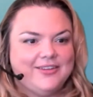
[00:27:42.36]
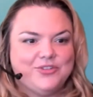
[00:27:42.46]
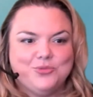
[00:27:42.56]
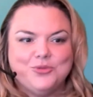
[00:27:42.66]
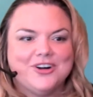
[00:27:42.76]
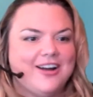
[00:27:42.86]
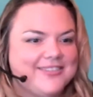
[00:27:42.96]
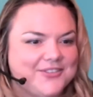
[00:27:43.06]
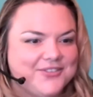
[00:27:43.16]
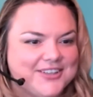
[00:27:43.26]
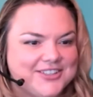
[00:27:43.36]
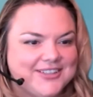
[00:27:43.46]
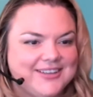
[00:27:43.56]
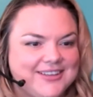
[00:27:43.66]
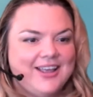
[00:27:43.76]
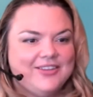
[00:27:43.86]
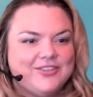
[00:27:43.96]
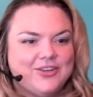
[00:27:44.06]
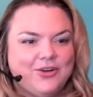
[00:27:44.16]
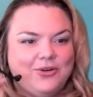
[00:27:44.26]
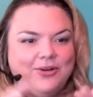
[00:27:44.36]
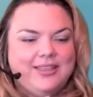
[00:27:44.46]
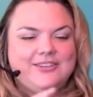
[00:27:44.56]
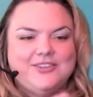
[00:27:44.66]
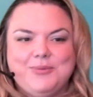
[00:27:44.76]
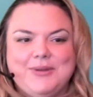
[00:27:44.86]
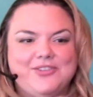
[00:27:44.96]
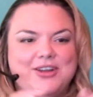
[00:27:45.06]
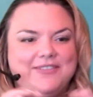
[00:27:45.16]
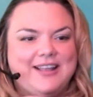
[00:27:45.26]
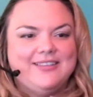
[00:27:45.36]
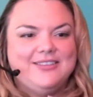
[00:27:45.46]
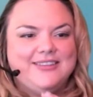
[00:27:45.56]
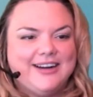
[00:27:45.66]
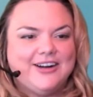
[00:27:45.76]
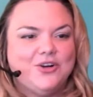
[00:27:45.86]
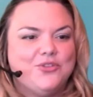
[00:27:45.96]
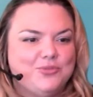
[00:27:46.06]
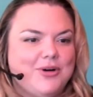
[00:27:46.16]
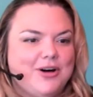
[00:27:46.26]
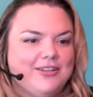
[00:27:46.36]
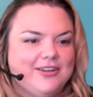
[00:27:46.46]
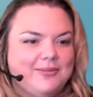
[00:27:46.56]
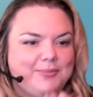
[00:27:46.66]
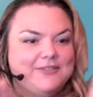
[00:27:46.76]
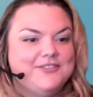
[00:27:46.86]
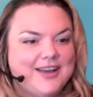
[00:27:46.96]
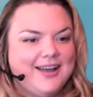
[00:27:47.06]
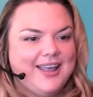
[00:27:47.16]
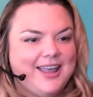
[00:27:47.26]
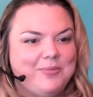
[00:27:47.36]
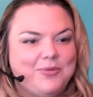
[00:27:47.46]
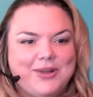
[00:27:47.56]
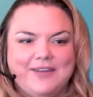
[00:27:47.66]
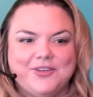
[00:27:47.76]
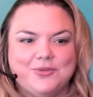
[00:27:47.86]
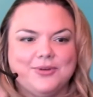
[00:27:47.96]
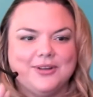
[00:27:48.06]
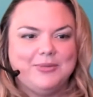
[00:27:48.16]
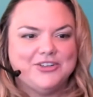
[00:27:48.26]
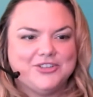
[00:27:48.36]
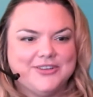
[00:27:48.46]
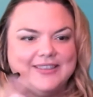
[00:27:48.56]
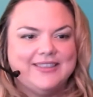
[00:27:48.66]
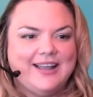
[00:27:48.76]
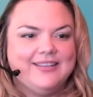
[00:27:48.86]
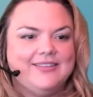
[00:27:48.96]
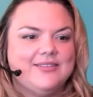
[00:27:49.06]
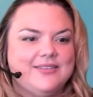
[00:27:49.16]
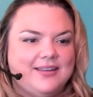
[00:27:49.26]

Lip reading: also more cost efficient. So just because you have that narrow, smaller bit of time, we have to really make sure that that's